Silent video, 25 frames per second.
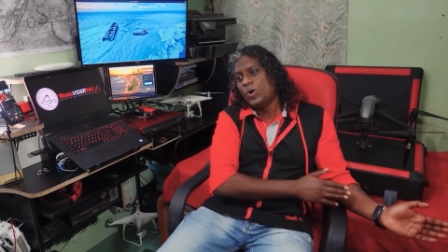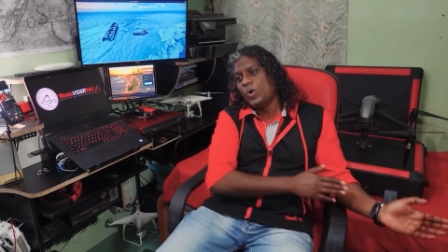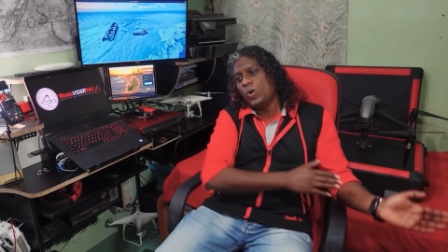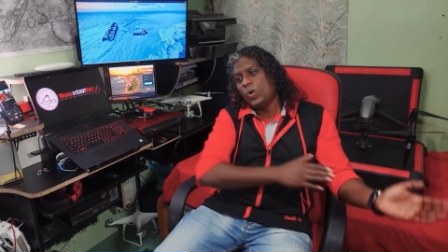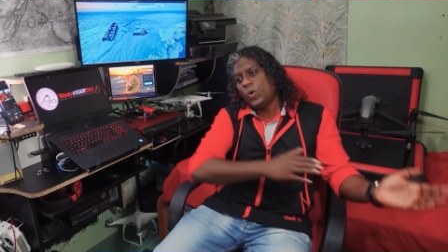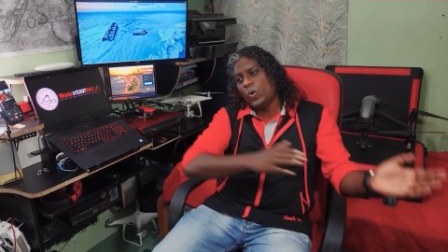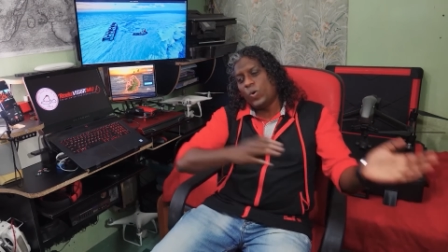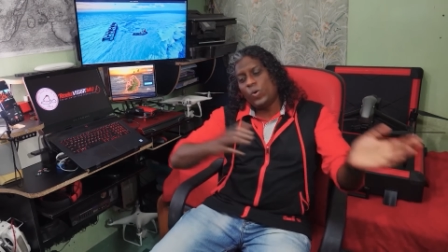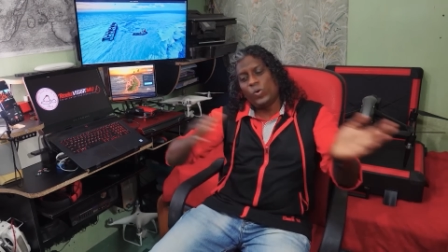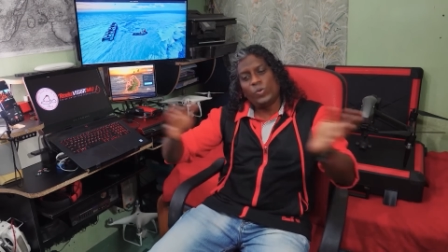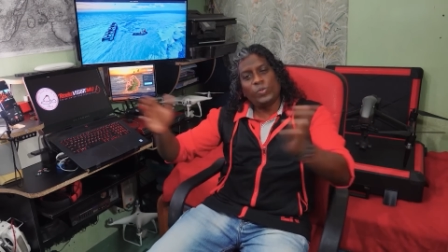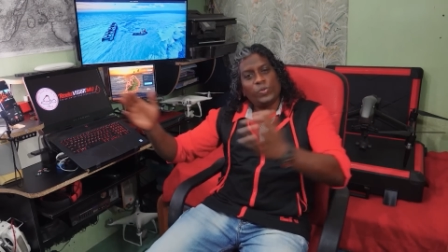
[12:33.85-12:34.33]

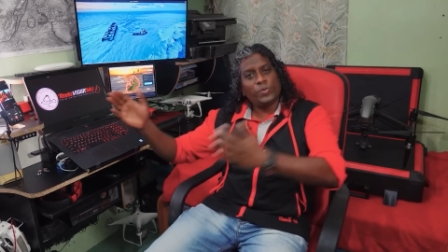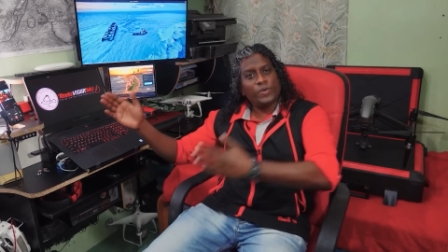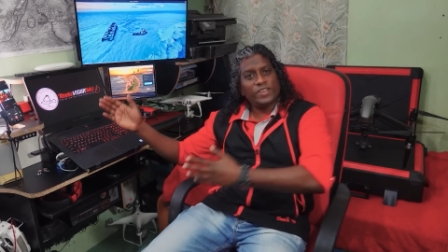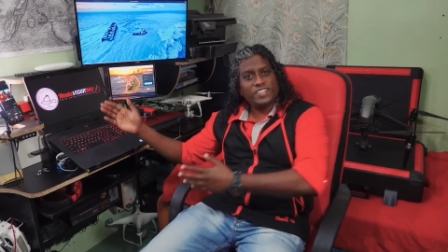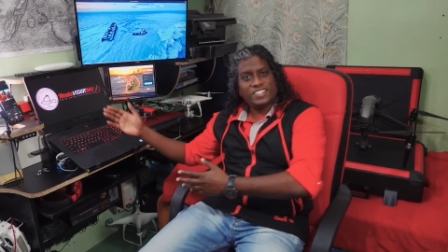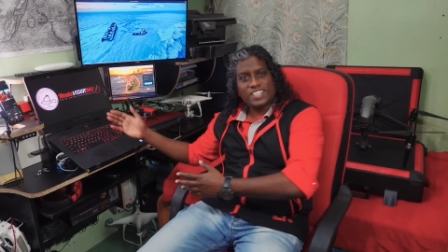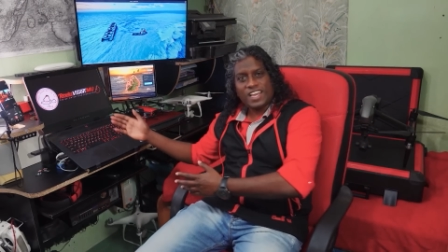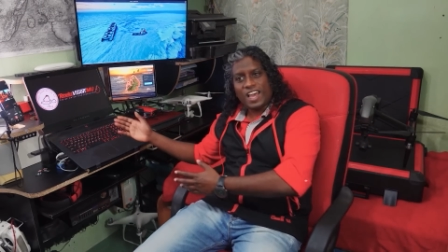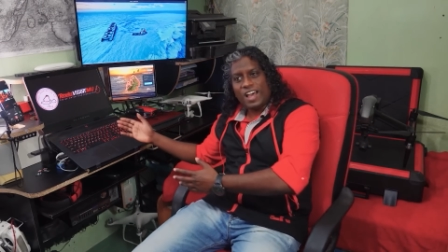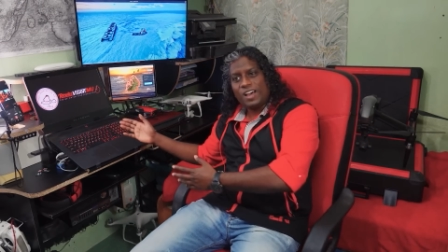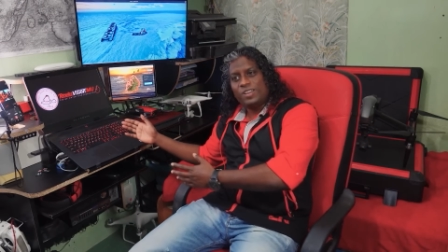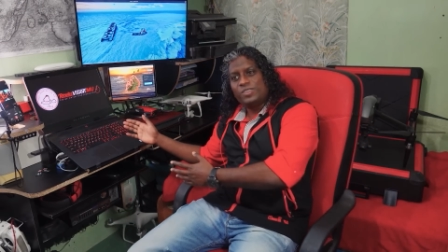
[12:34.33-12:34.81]
all the way
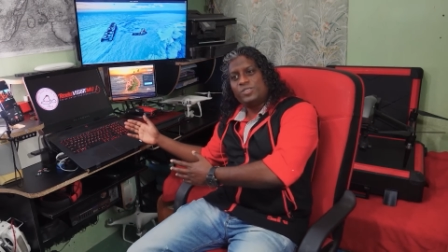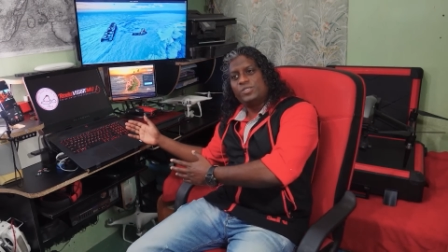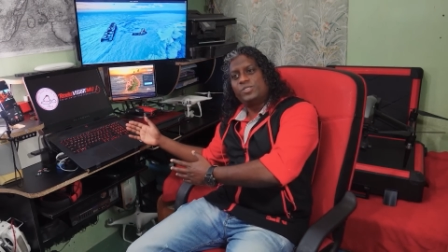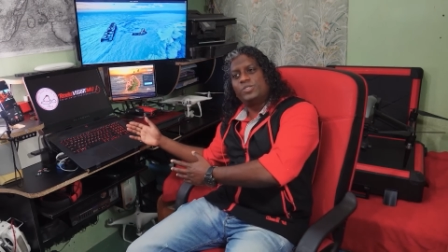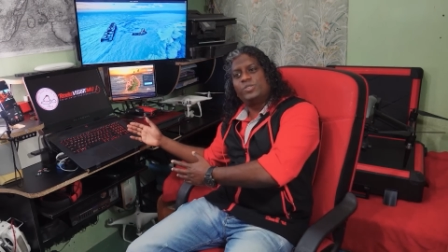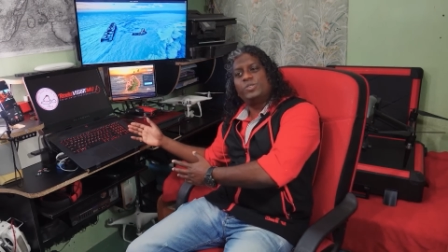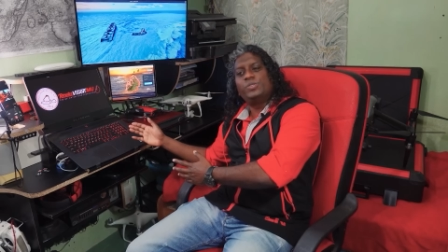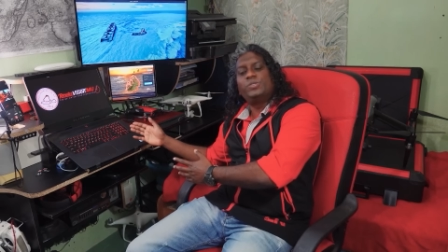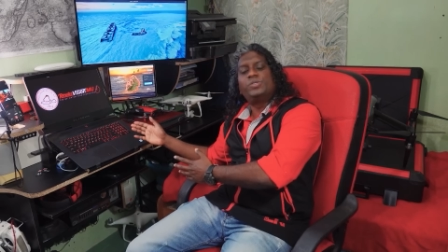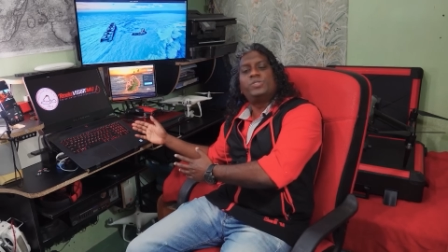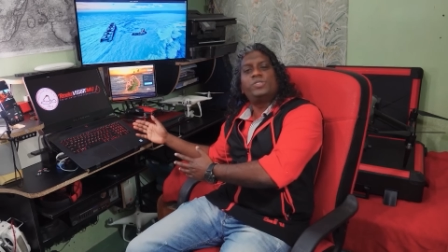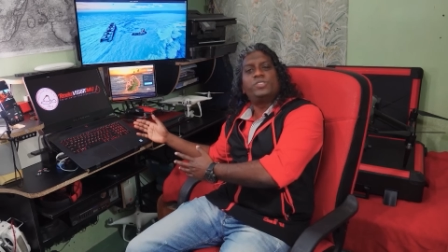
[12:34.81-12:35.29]
down
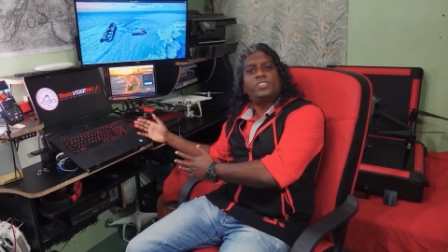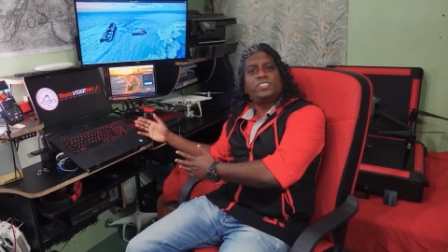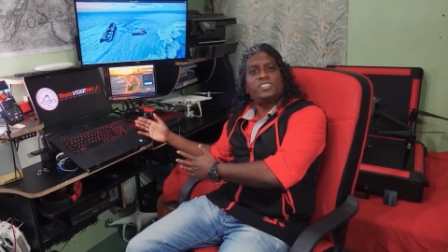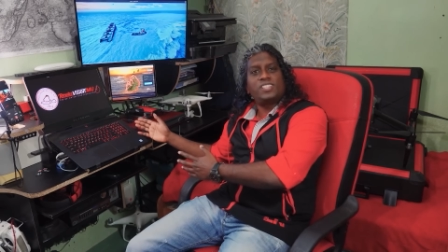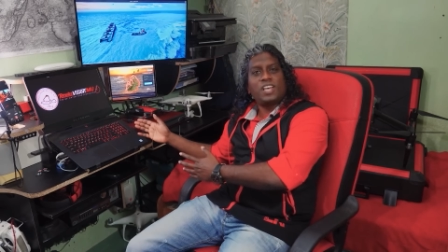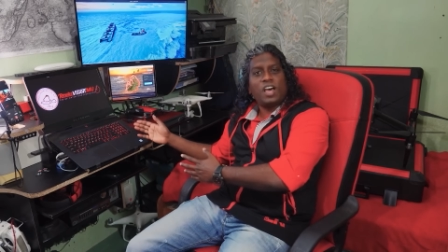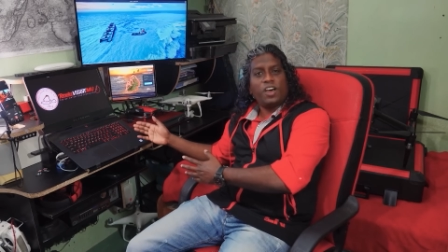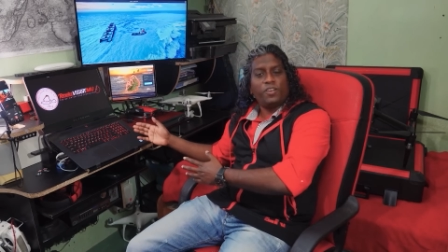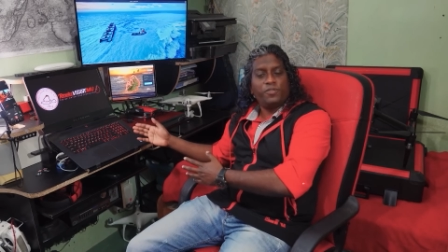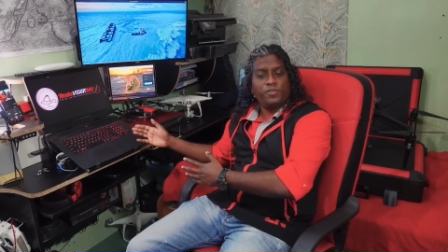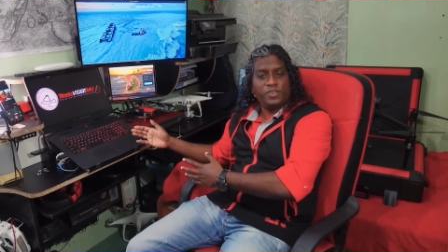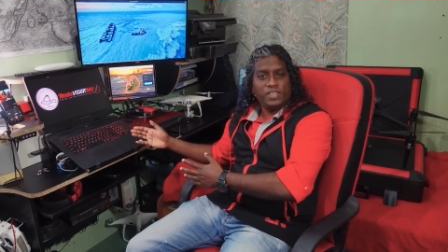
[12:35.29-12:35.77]
to the
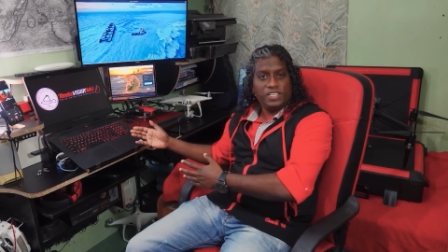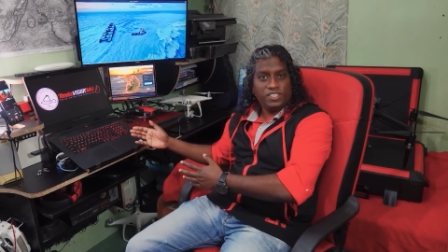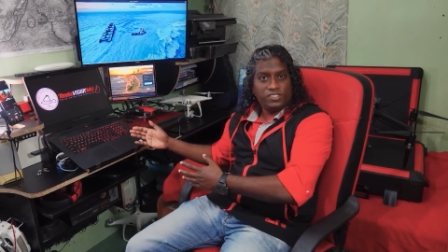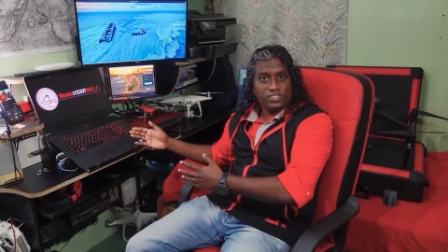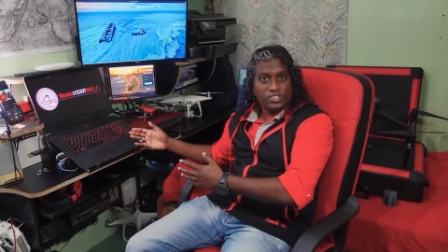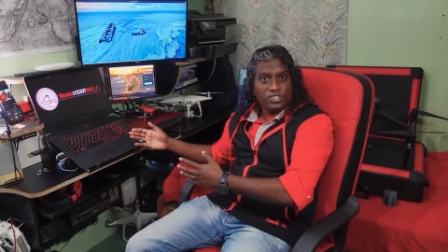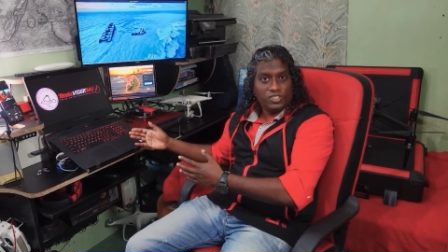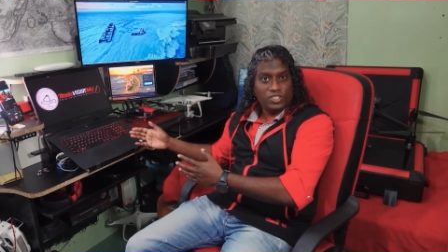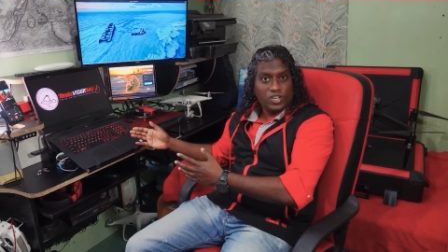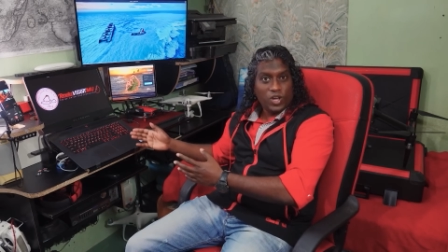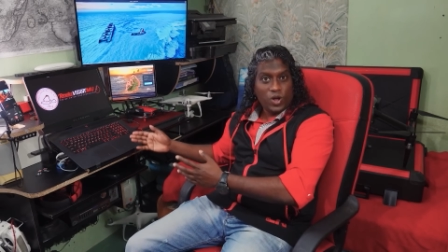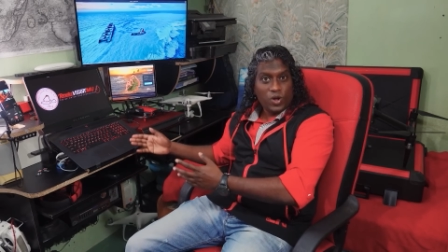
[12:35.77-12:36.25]

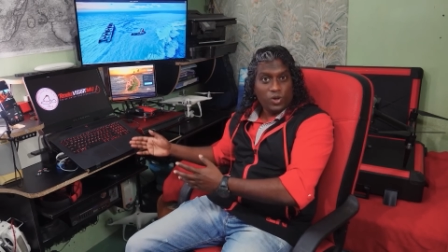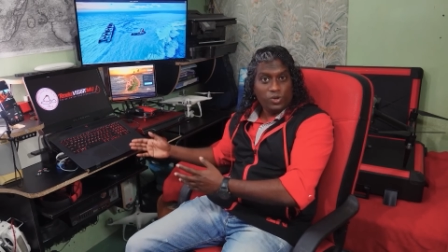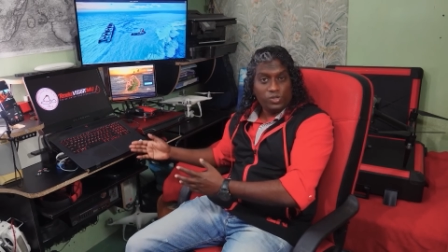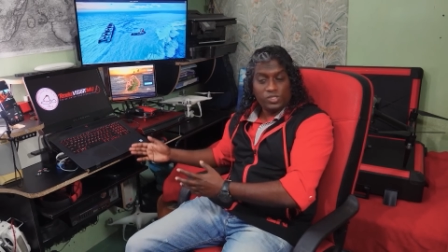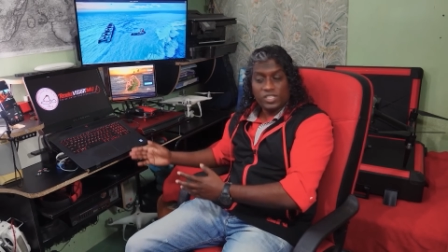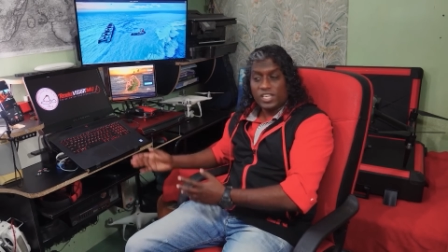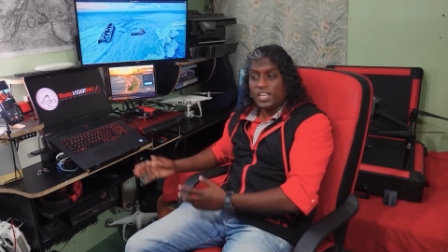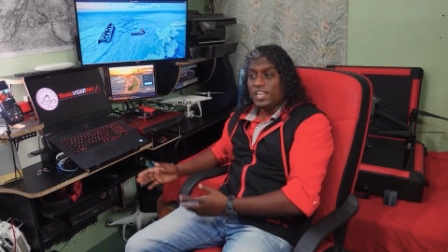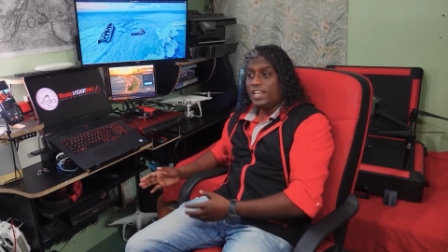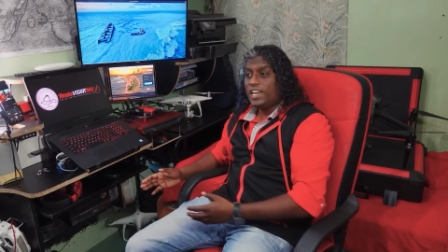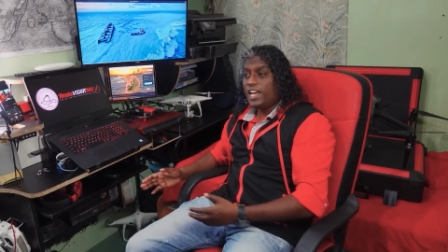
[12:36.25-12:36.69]
southeastern coast,